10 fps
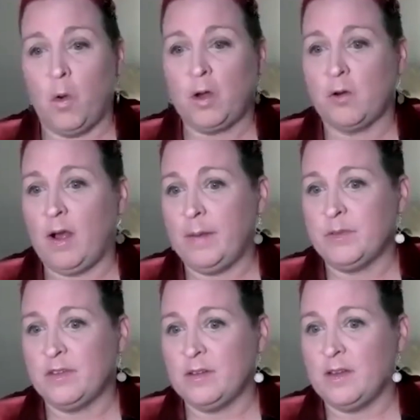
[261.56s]
war
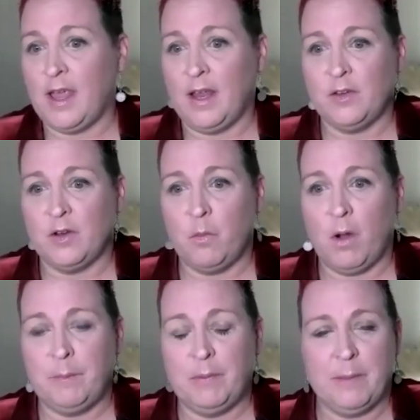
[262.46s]
crimes and
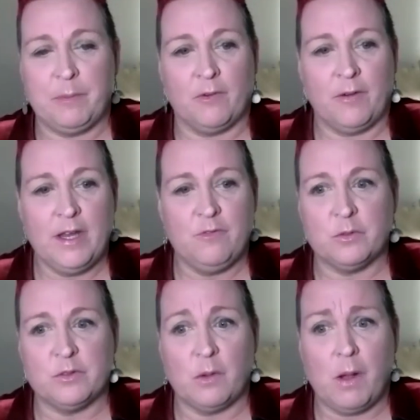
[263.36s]
why people are
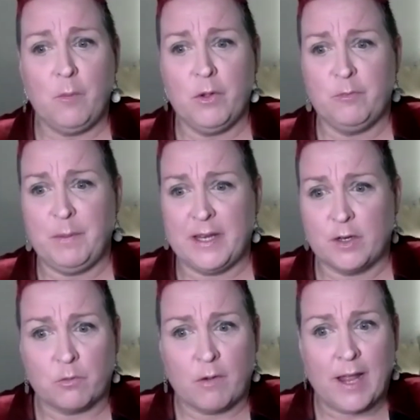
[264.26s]
evil. So I would have been
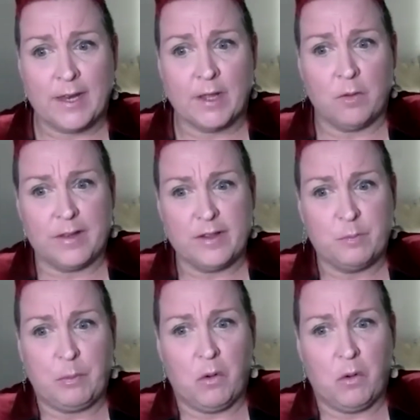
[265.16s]
corralling all these